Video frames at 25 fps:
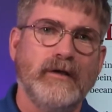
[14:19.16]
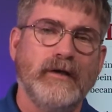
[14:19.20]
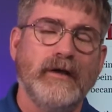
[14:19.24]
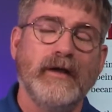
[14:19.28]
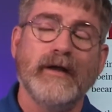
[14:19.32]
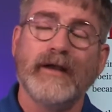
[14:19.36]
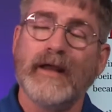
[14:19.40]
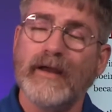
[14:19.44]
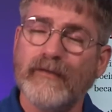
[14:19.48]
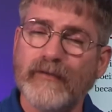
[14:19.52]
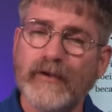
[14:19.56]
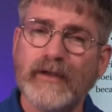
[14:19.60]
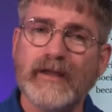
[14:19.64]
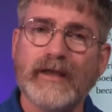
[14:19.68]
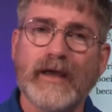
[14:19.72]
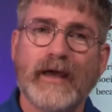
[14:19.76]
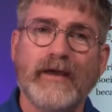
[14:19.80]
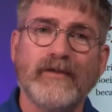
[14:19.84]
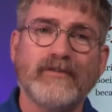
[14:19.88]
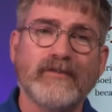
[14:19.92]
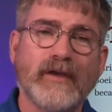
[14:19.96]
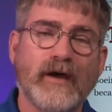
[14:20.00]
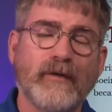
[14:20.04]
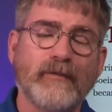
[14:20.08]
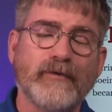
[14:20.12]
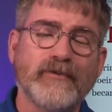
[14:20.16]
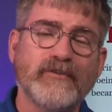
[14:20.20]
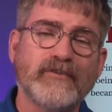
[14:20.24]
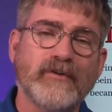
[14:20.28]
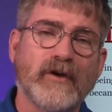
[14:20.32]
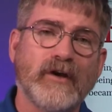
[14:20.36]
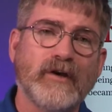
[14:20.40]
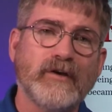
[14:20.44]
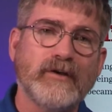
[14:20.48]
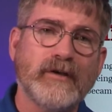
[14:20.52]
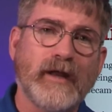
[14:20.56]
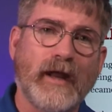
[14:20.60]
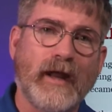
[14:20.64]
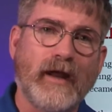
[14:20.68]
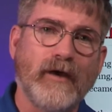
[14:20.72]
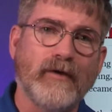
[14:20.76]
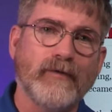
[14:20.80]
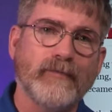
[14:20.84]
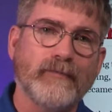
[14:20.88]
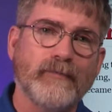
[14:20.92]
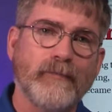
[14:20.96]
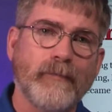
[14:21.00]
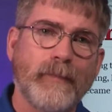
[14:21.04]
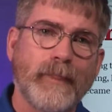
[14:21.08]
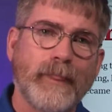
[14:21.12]
In every case, I was turned
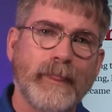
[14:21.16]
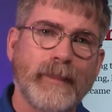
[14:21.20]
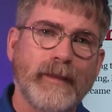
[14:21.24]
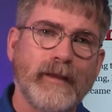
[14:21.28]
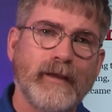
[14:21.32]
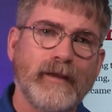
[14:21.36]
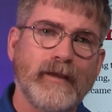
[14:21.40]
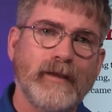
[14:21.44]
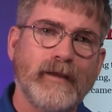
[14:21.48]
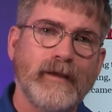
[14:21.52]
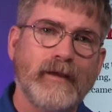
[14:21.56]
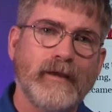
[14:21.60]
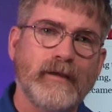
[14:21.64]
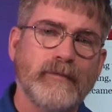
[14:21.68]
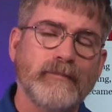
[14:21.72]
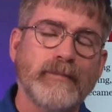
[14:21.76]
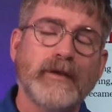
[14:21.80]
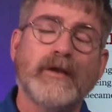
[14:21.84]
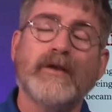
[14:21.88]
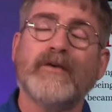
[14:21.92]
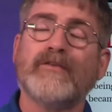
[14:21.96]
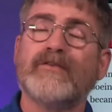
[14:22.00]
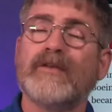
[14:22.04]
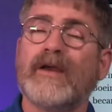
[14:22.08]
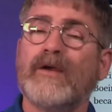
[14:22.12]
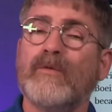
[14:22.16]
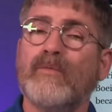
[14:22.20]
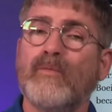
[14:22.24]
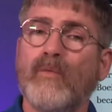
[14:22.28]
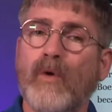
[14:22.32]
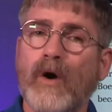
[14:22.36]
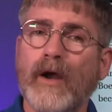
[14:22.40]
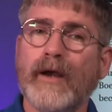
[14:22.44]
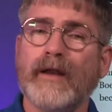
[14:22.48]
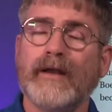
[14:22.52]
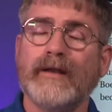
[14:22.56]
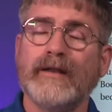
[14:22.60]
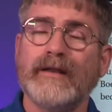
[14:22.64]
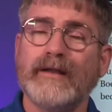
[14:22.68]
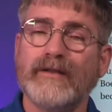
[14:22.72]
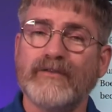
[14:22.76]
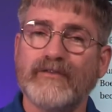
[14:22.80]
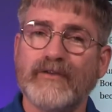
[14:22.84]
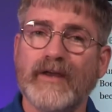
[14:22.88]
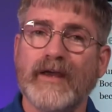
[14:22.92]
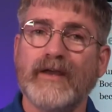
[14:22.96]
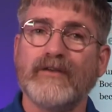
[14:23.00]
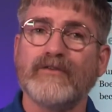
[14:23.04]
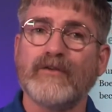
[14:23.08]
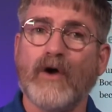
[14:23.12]
down, because they wanted
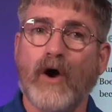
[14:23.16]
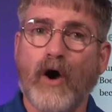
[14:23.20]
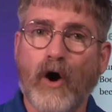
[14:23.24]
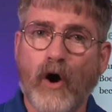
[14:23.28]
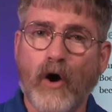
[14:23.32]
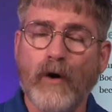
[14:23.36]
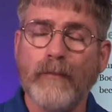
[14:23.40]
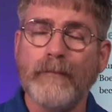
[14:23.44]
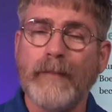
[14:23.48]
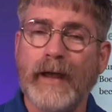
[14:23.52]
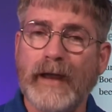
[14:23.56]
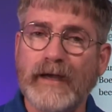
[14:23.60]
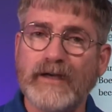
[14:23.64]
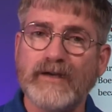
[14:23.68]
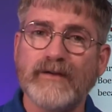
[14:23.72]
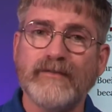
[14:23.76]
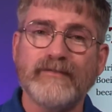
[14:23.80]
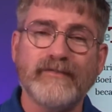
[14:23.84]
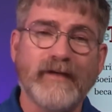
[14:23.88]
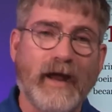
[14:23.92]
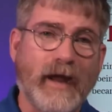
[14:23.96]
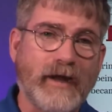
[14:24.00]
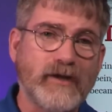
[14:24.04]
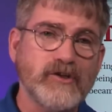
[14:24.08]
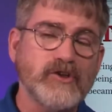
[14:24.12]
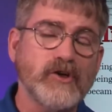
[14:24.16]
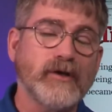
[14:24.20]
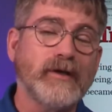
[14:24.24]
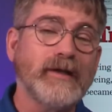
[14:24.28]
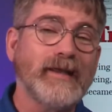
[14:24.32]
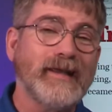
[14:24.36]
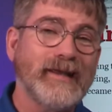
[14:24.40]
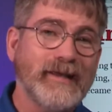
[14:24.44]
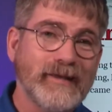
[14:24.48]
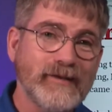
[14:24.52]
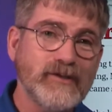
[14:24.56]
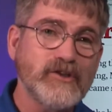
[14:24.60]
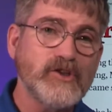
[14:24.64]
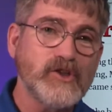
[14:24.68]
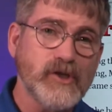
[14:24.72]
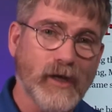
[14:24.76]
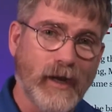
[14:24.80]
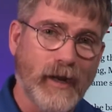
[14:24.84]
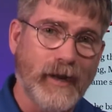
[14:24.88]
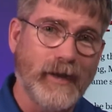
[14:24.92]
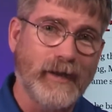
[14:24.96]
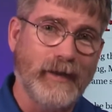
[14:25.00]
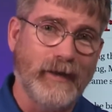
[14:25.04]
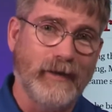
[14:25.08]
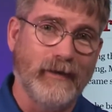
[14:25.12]
these things all manufactured in
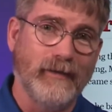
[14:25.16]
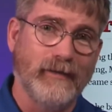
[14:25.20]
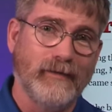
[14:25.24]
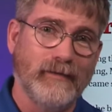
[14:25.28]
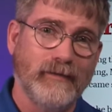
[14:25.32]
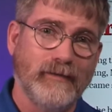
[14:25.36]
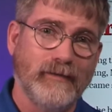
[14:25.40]
China.